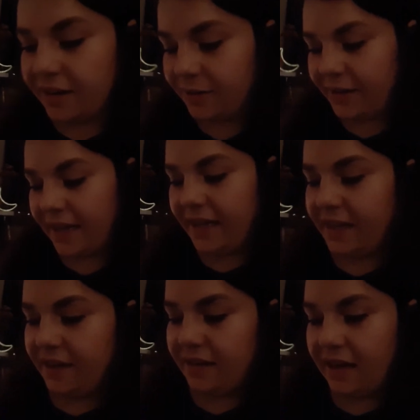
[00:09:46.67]

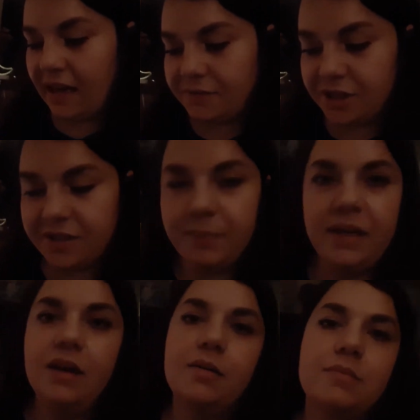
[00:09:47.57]
And I've just
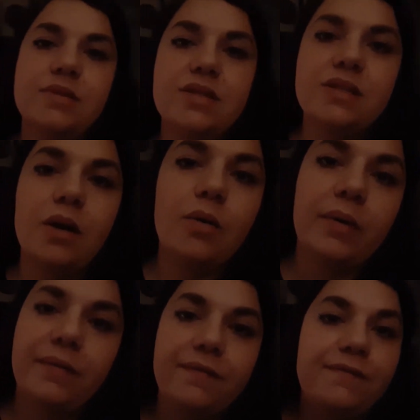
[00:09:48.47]
become so
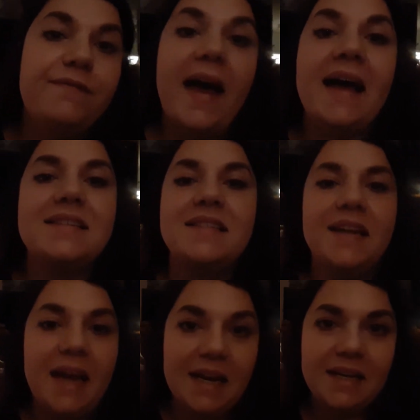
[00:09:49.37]

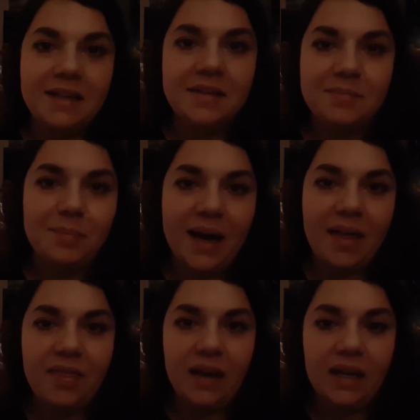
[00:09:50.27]
fascinated by
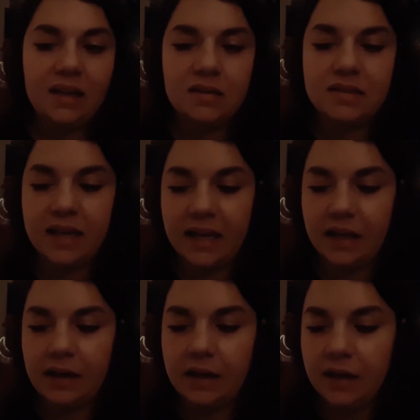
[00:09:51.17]
things
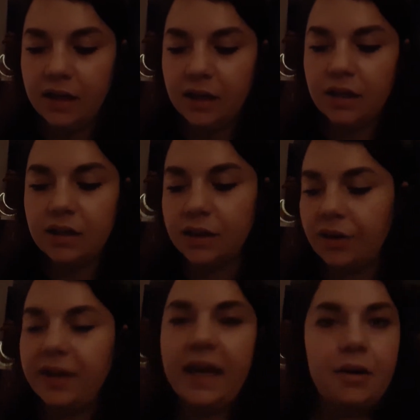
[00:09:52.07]
and
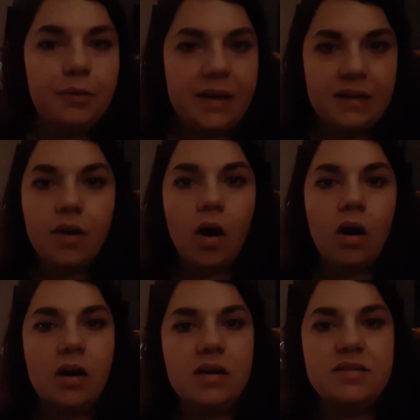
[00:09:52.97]
learning how to read
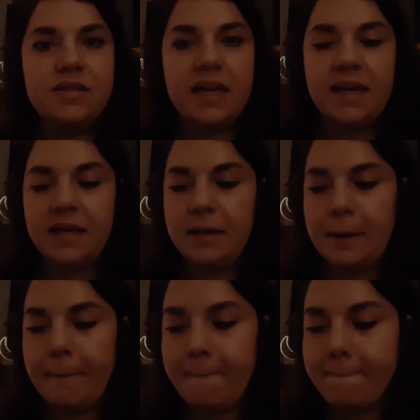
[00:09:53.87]
cards and